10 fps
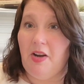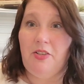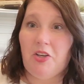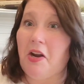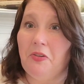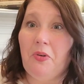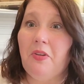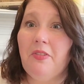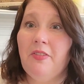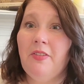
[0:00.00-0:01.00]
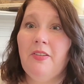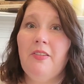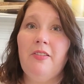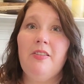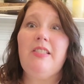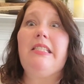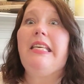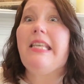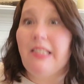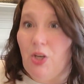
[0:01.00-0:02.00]
in general.
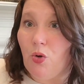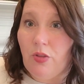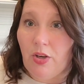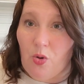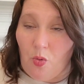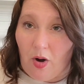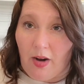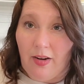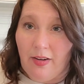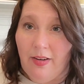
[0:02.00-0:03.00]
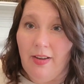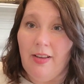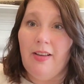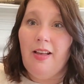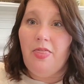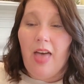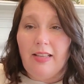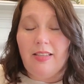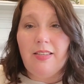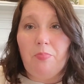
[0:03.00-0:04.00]
Seasonal decor.
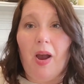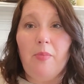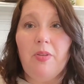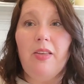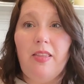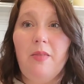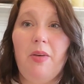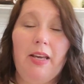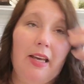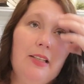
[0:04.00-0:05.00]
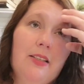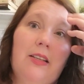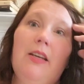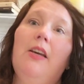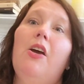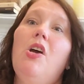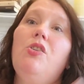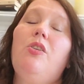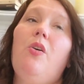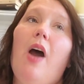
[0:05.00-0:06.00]
That's probably the biggest.
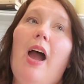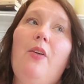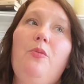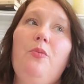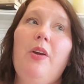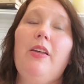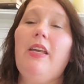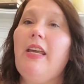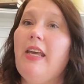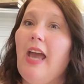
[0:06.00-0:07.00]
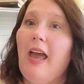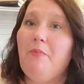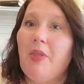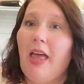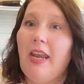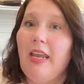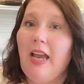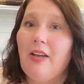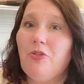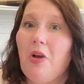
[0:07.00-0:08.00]
So I really am planning
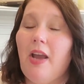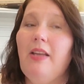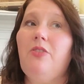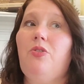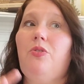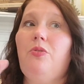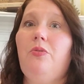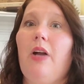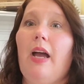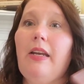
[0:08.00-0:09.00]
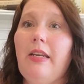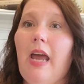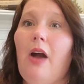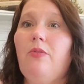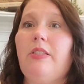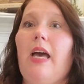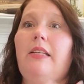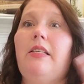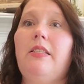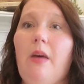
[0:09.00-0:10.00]
on trying to kind of downsize
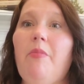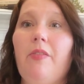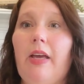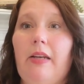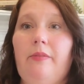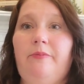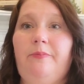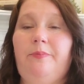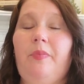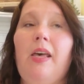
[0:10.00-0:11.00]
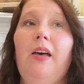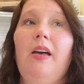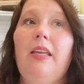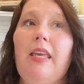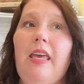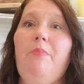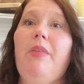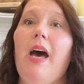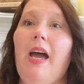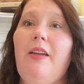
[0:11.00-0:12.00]
some of it. Keep
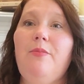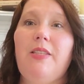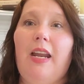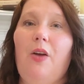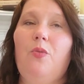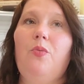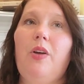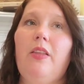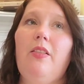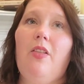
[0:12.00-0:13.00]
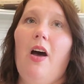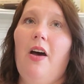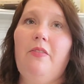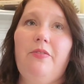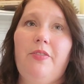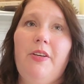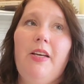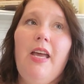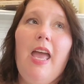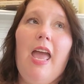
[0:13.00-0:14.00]
the items that I really love
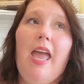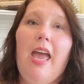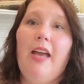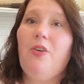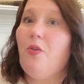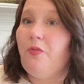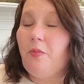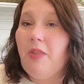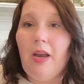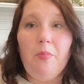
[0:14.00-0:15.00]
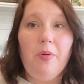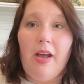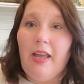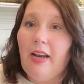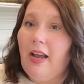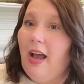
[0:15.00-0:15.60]
and go from there. But